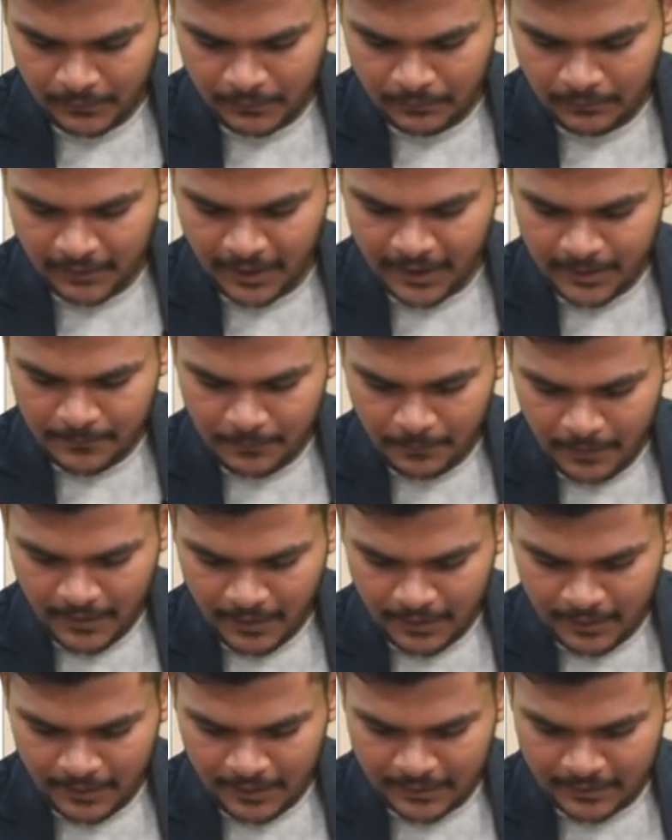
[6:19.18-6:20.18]
Right?
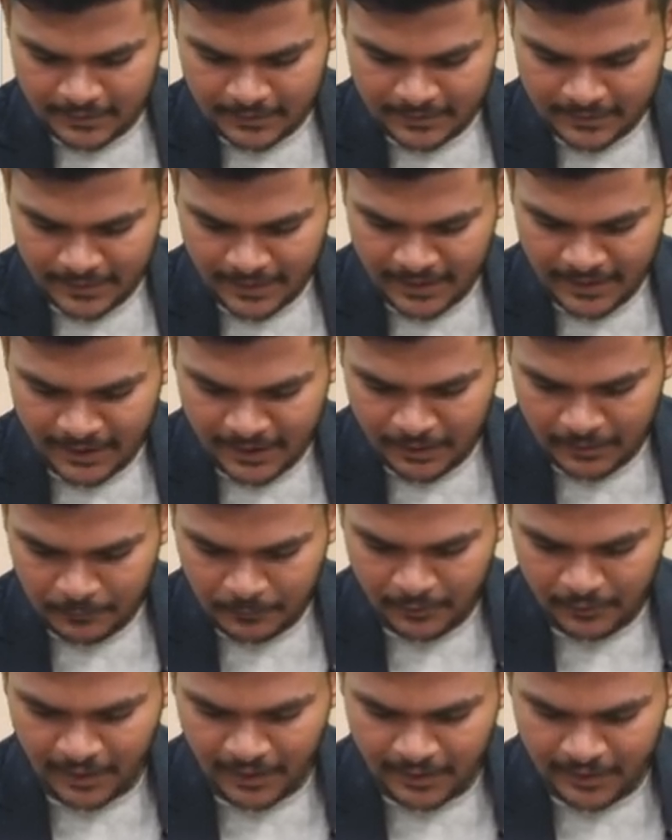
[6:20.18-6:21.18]
A selling
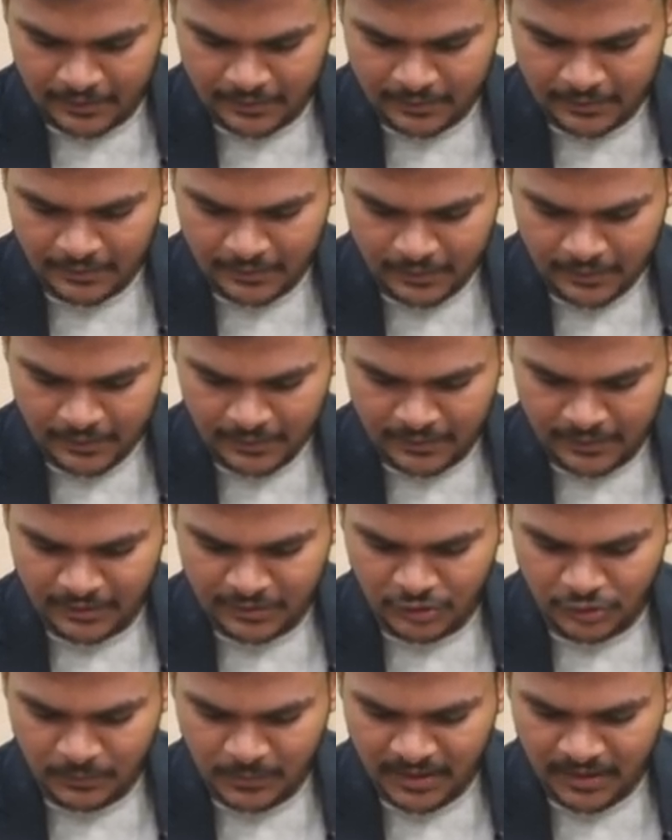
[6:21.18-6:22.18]
price
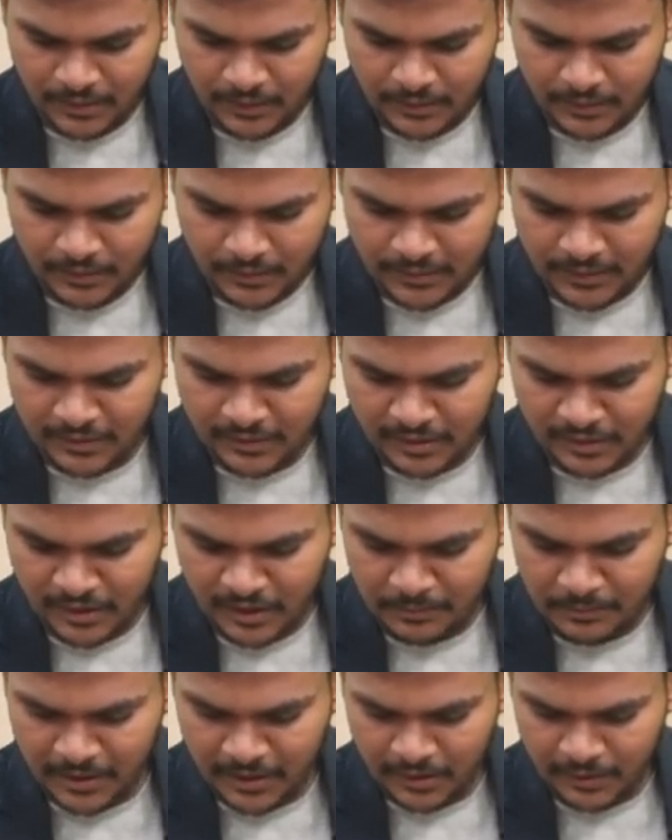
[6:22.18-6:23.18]
needs to be
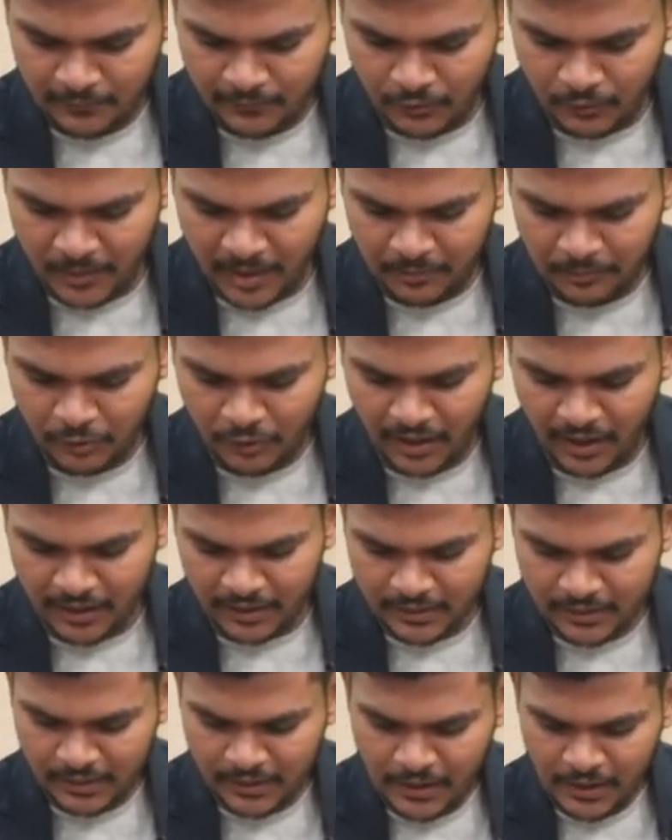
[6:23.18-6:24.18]
determined for my product.
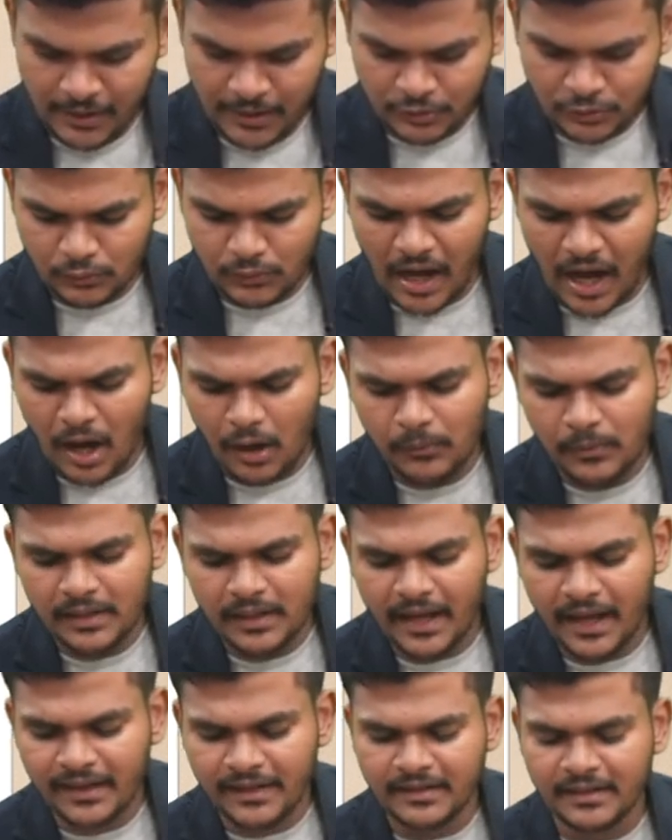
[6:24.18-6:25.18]
So how will
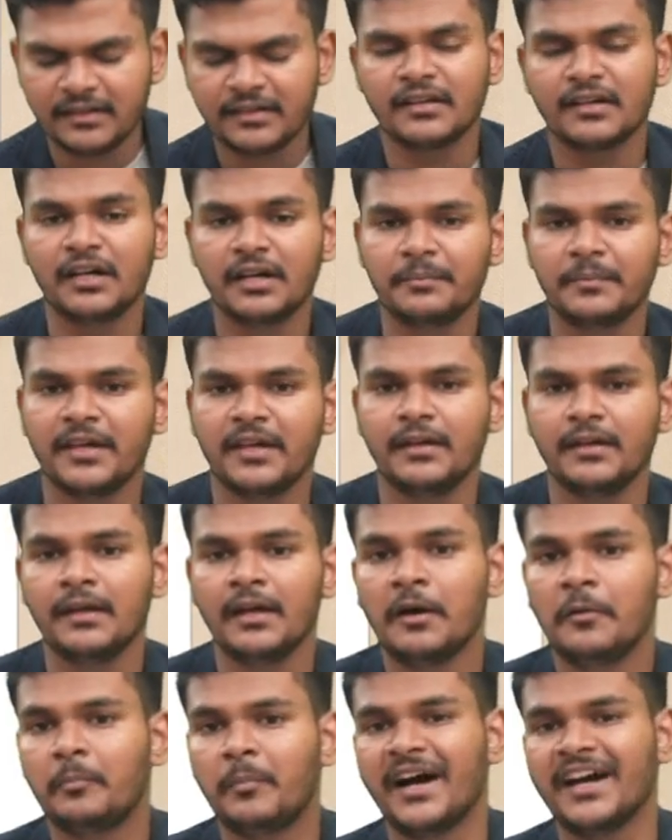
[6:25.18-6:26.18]
I determine
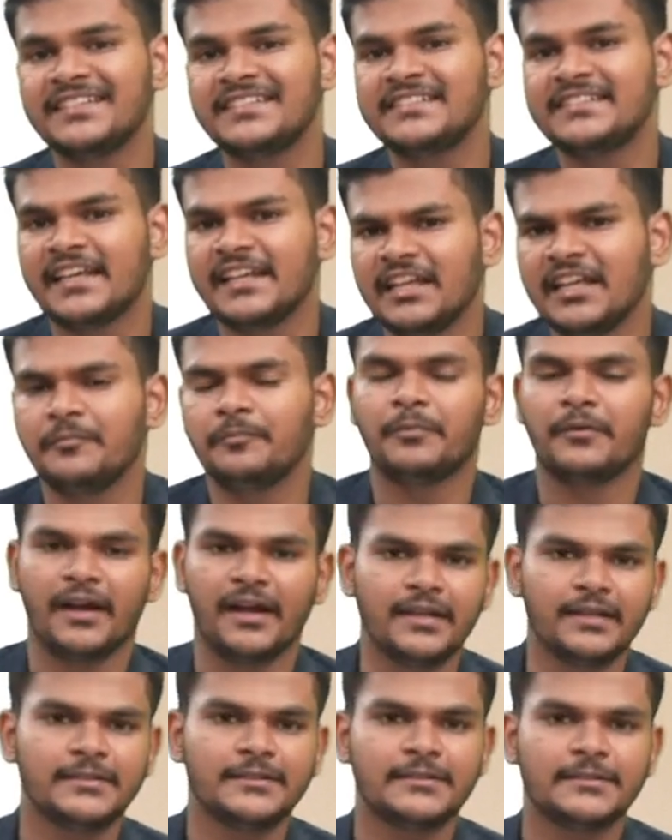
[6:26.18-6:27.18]
my selling
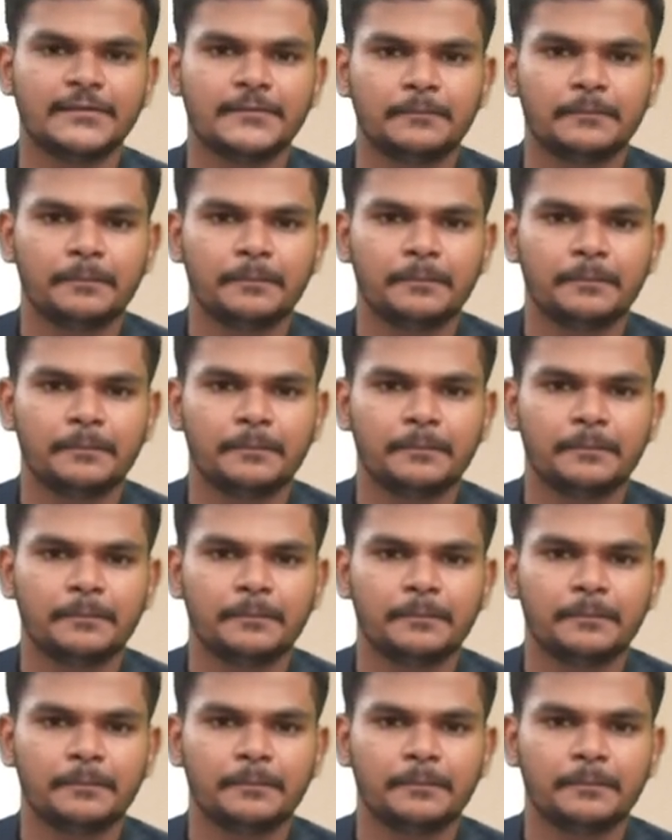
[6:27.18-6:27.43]
price?